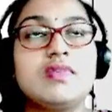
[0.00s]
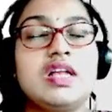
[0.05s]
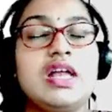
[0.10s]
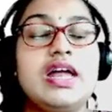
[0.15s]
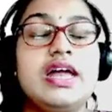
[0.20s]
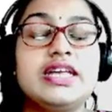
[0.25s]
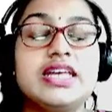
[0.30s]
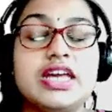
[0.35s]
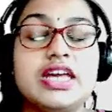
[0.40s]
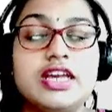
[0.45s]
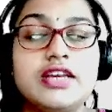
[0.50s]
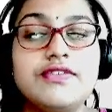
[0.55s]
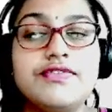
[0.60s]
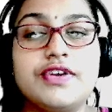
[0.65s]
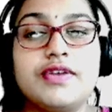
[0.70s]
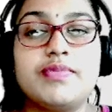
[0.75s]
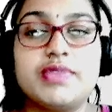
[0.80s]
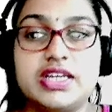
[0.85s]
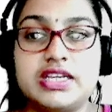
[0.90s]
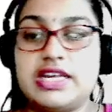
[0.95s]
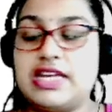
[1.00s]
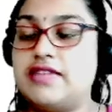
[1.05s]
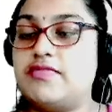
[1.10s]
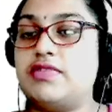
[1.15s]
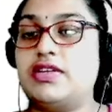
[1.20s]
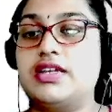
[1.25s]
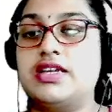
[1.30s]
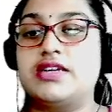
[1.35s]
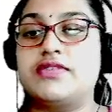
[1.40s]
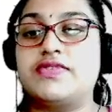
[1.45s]
Again, from the name
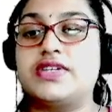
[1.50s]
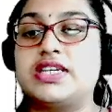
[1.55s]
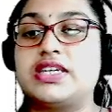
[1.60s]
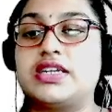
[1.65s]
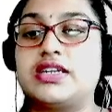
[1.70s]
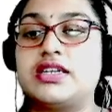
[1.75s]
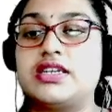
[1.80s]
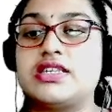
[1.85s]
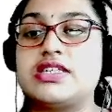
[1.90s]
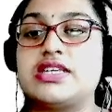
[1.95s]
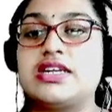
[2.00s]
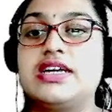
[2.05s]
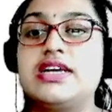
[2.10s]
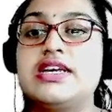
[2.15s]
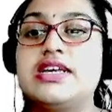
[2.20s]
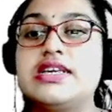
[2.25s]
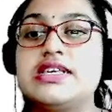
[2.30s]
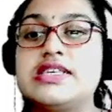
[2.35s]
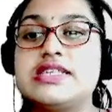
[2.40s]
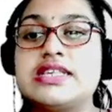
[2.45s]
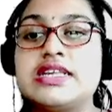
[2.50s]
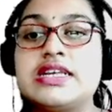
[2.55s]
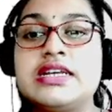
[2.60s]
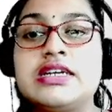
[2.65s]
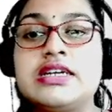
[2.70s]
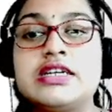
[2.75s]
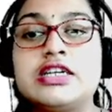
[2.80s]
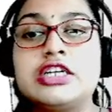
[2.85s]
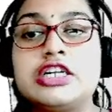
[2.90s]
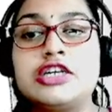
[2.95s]
here we can understand,
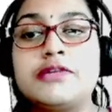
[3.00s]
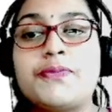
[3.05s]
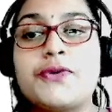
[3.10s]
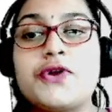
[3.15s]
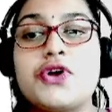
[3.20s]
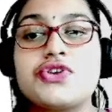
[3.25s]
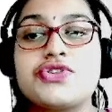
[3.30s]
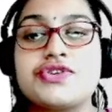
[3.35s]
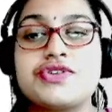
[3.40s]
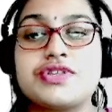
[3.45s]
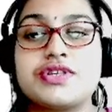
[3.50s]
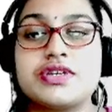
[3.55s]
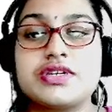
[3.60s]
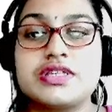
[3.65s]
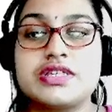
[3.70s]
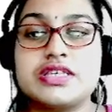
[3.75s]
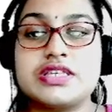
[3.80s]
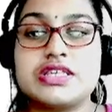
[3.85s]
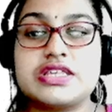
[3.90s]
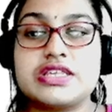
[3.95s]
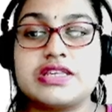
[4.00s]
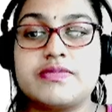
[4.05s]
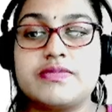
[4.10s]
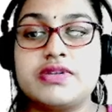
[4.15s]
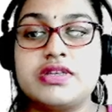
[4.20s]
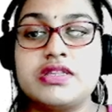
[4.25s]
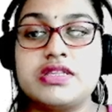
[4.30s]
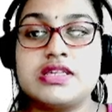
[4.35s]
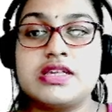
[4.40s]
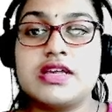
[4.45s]
single processor system
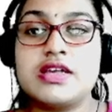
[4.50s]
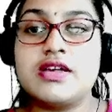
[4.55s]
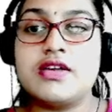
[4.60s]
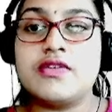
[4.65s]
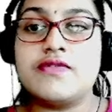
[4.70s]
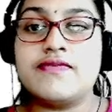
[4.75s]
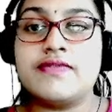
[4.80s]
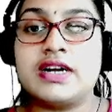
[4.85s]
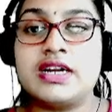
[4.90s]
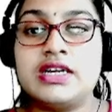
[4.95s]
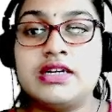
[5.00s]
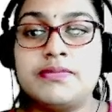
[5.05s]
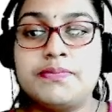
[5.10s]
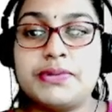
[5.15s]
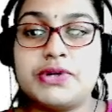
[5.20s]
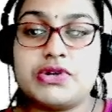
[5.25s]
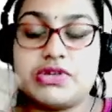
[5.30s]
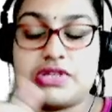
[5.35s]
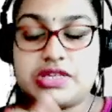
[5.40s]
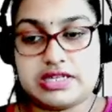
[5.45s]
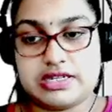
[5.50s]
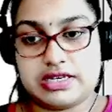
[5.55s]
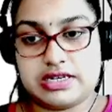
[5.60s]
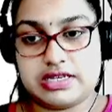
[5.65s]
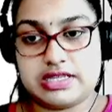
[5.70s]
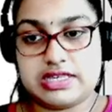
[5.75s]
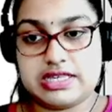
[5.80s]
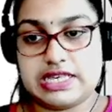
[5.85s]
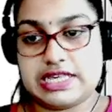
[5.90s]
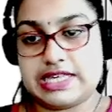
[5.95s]
means one processor
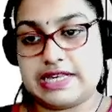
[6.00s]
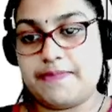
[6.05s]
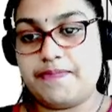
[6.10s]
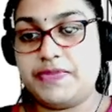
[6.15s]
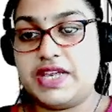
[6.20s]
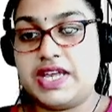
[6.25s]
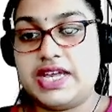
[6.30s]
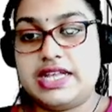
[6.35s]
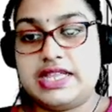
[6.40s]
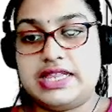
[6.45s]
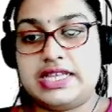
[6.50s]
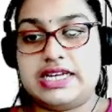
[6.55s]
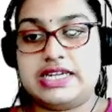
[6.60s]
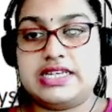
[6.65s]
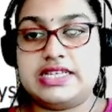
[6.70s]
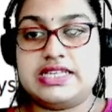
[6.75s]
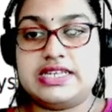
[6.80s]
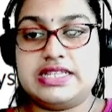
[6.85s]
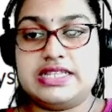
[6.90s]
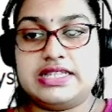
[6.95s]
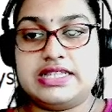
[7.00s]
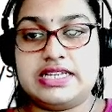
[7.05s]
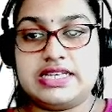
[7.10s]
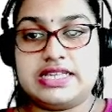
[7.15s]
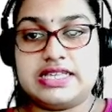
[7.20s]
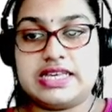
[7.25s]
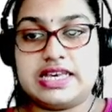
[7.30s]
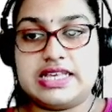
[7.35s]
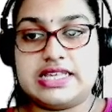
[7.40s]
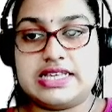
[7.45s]
system. That is, in
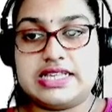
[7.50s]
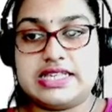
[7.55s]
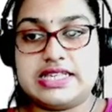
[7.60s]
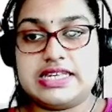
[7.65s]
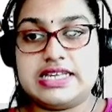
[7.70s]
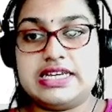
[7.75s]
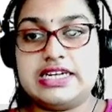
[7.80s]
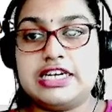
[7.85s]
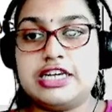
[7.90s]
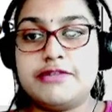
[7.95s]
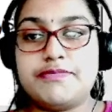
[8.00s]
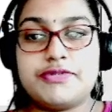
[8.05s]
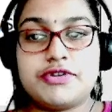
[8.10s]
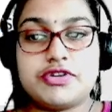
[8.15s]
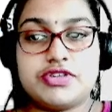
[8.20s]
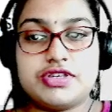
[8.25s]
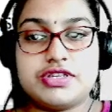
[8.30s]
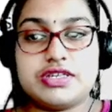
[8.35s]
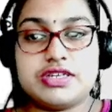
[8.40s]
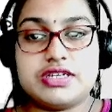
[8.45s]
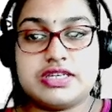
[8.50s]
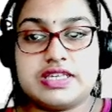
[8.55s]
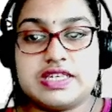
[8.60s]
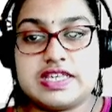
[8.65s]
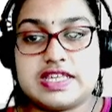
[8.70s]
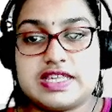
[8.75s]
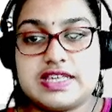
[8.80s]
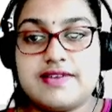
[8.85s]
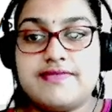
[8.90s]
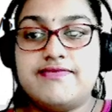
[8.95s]
this case, in single processor
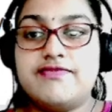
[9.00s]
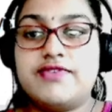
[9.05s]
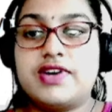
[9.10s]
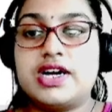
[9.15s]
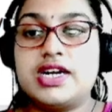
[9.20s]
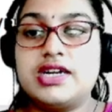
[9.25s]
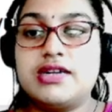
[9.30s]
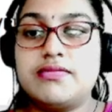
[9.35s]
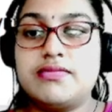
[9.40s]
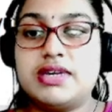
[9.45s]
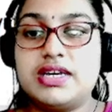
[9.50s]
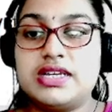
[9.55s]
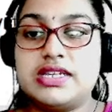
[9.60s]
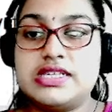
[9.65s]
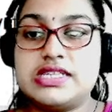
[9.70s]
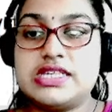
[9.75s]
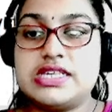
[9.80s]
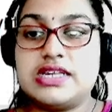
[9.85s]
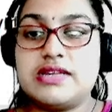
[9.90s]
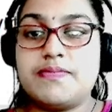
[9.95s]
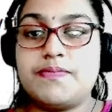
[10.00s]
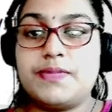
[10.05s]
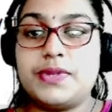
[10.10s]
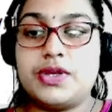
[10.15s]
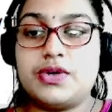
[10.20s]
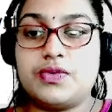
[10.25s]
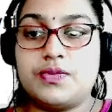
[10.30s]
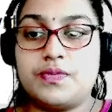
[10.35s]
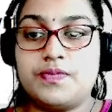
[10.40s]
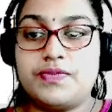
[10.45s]
system, one main
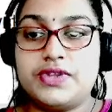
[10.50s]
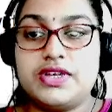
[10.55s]
CPU.